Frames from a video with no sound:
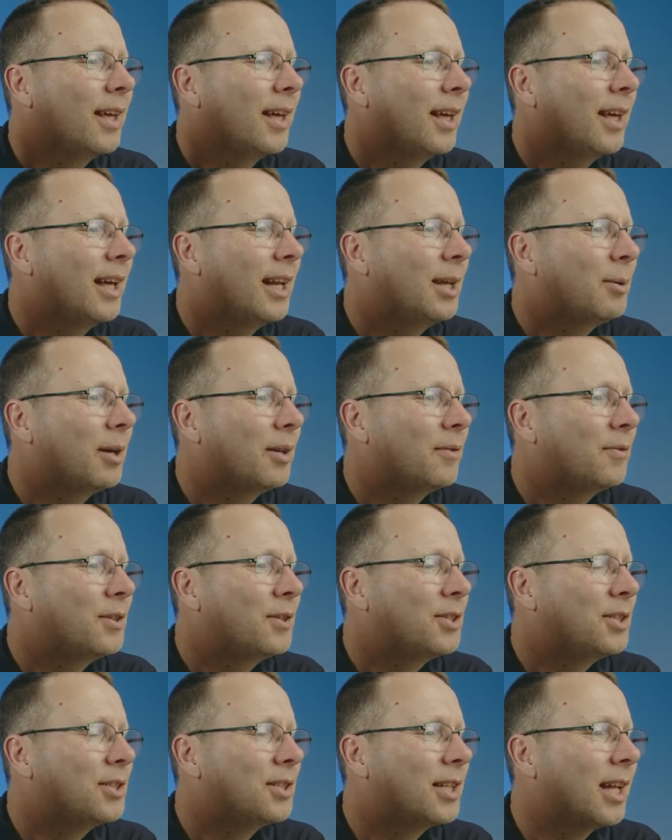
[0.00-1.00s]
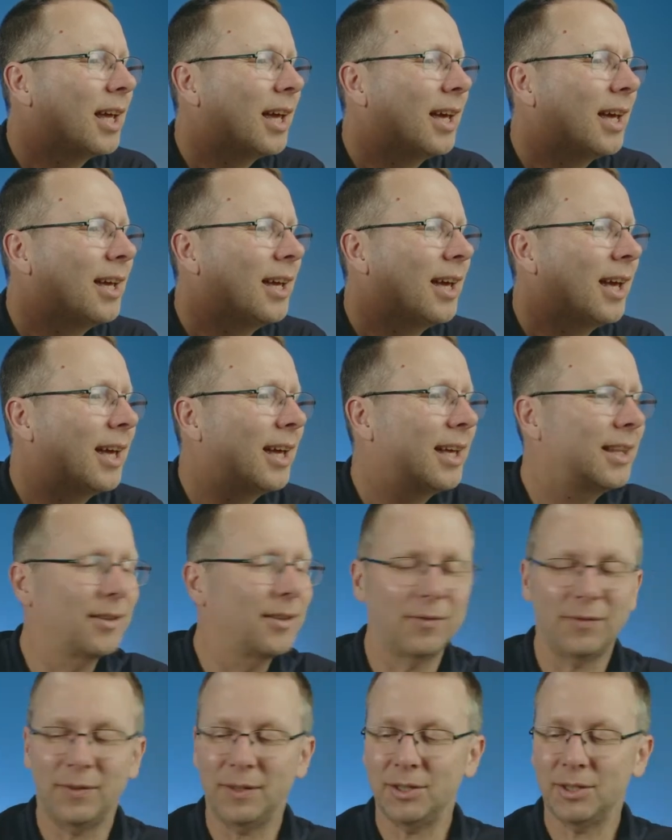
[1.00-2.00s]
Ellie went fishing today, and the
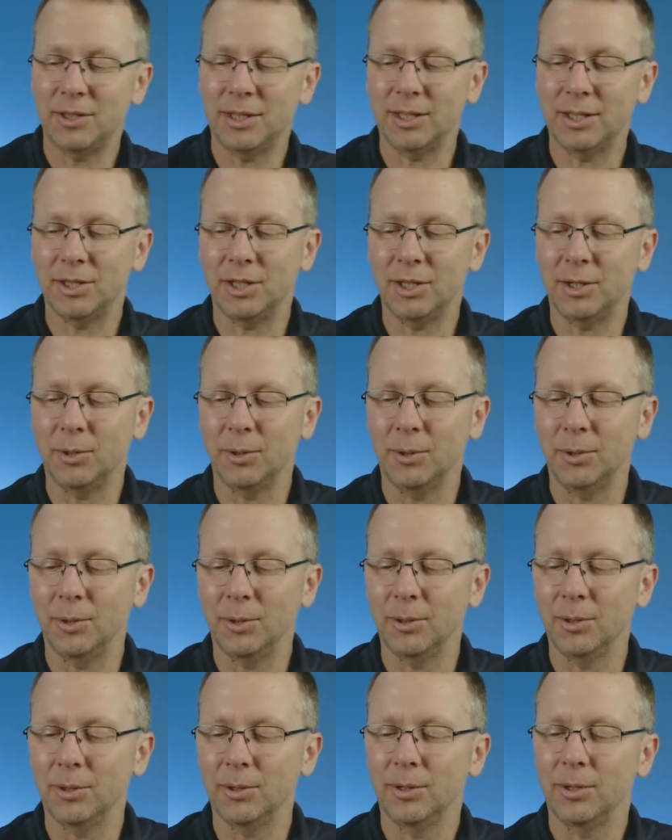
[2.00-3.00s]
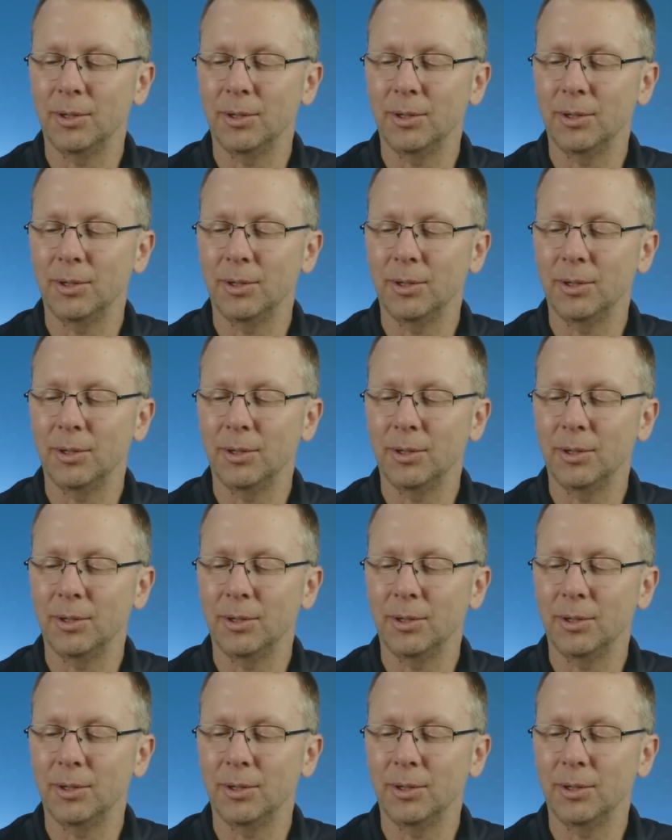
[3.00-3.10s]
fish that she caught,